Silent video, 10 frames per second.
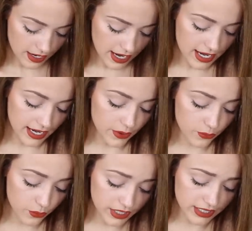And
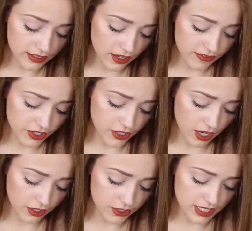I really love their
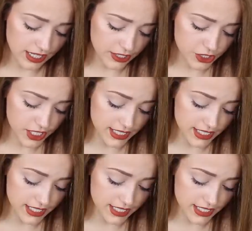color selection.